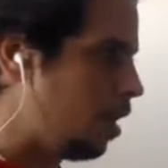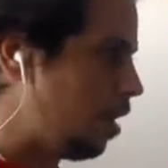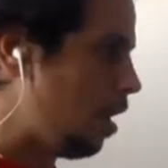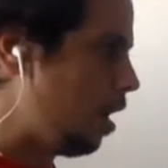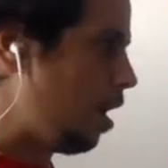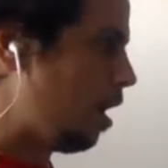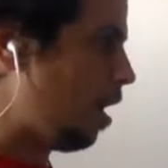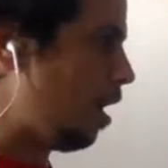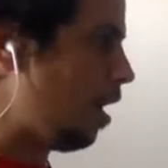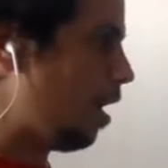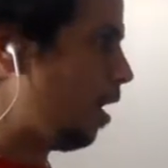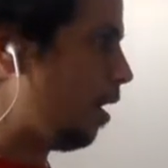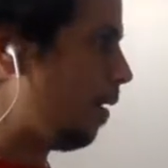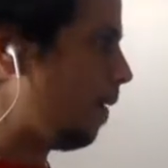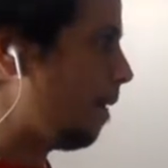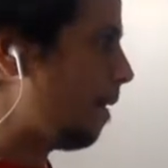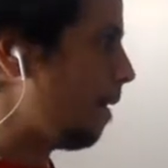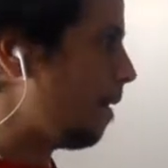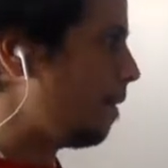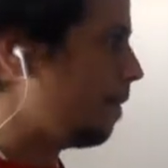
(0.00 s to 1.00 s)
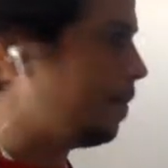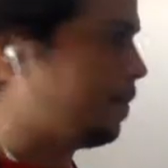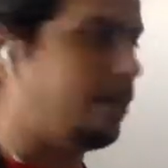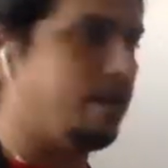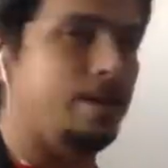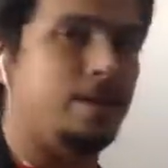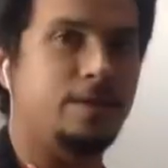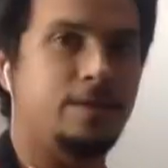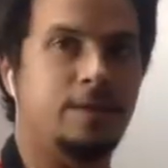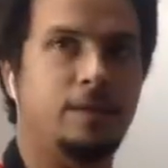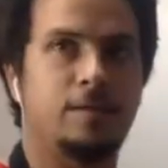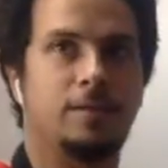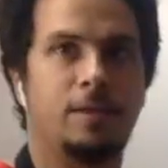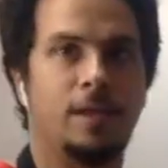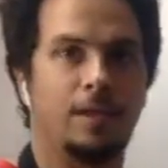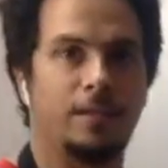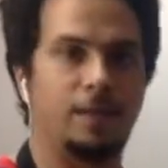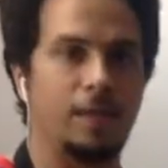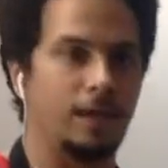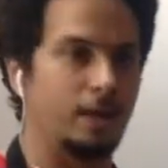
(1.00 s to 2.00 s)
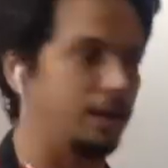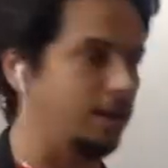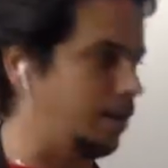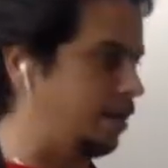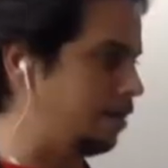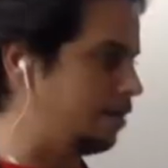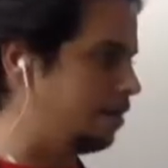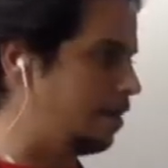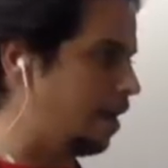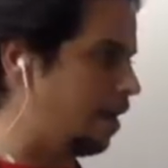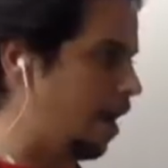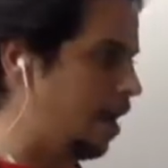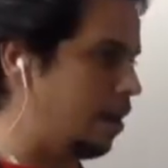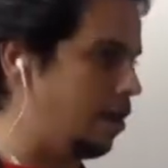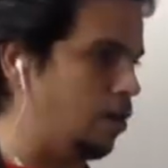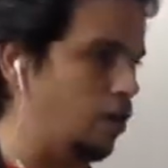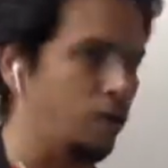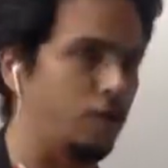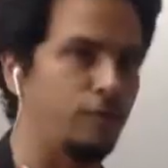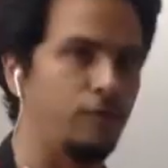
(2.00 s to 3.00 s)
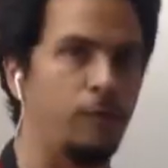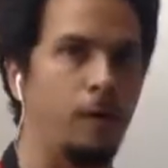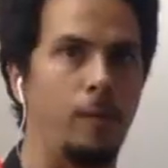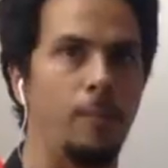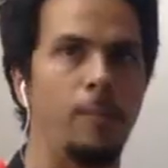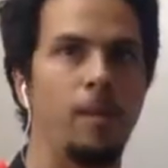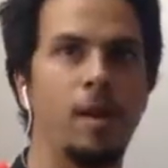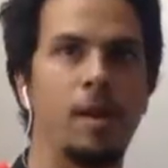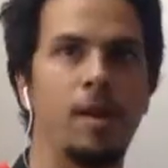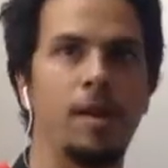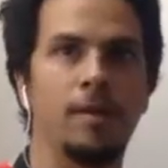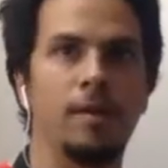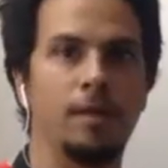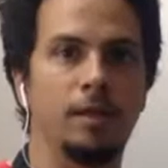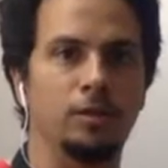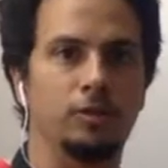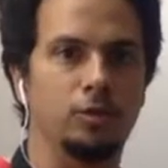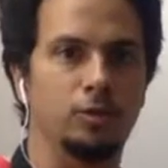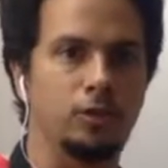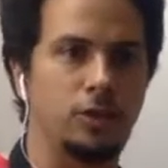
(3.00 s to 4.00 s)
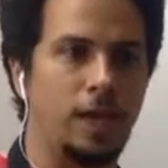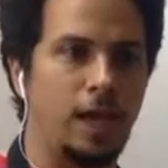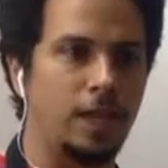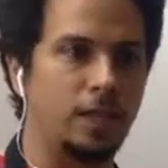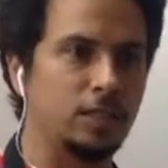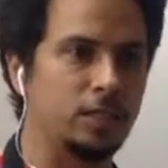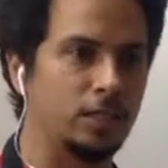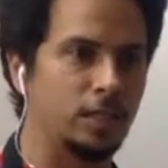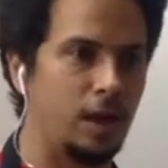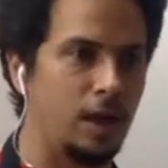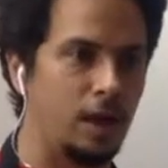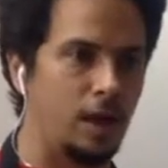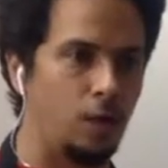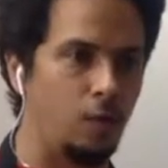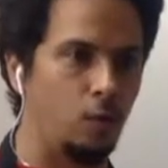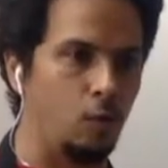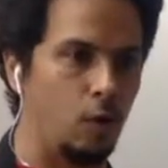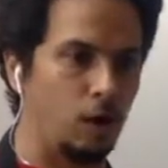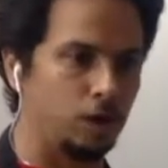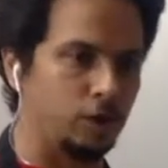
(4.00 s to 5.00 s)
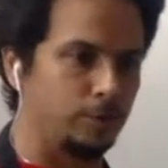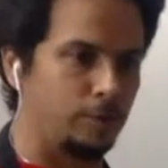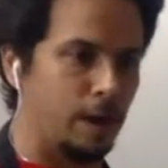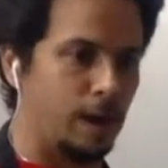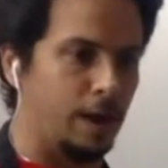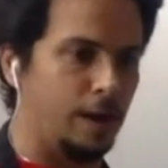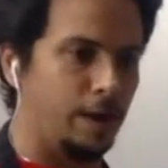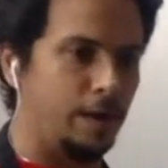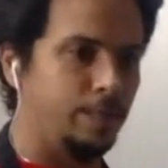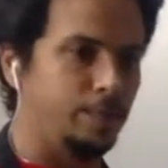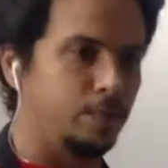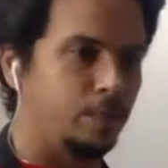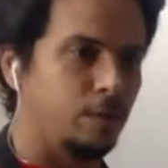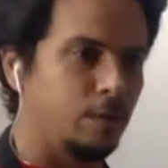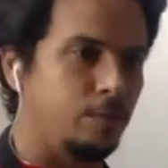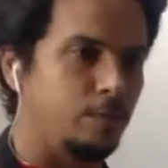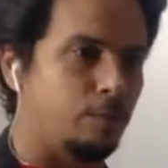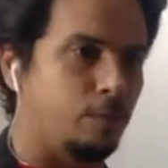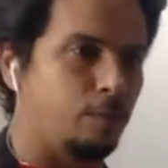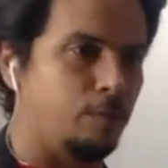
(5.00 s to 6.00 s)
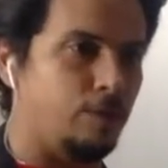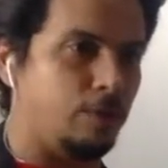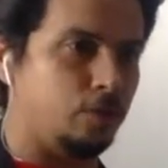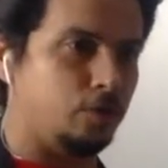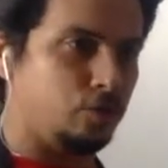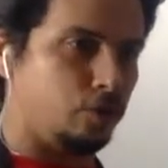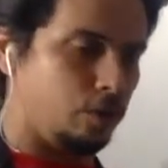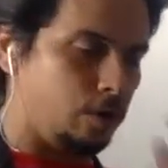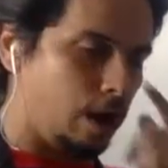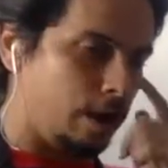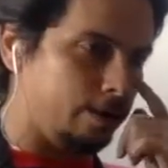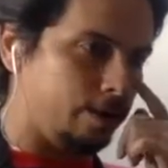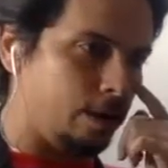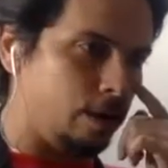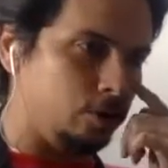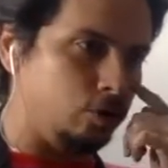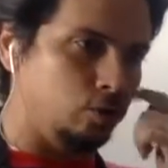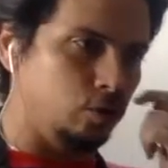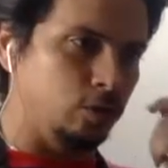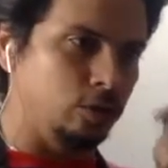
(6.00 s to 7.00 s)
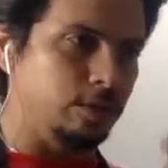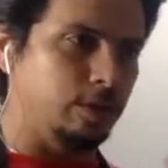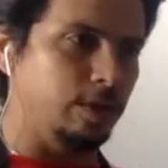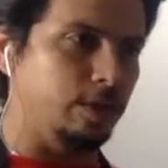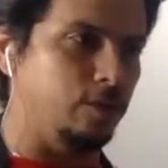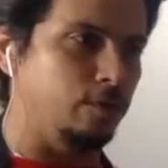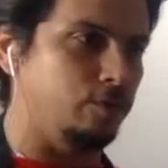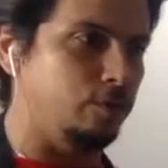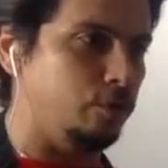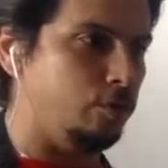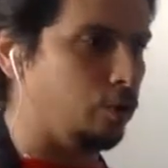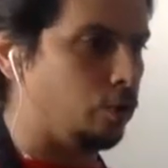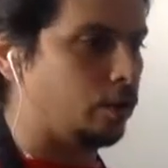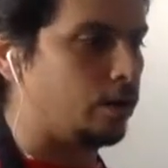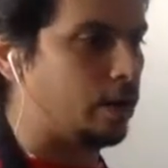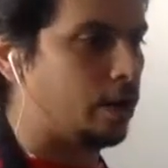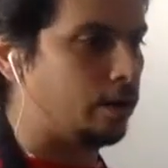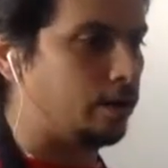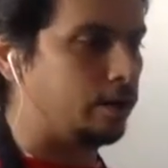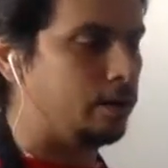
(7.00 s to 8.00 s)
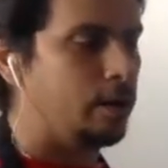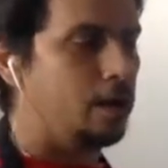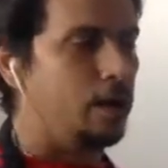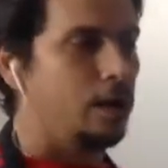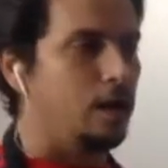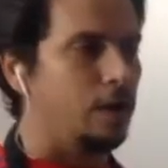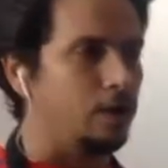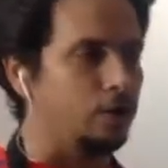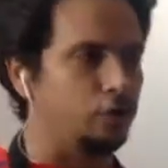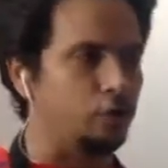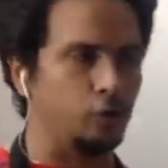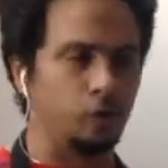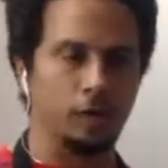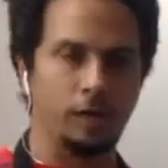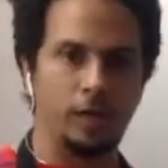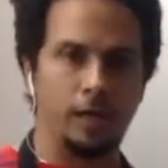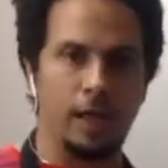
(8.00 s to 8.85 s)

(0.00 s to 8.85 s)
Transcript: Uh, this is a technique that I learned from Nelson Shanks, who was my professor at the Art Students League of New York and shortly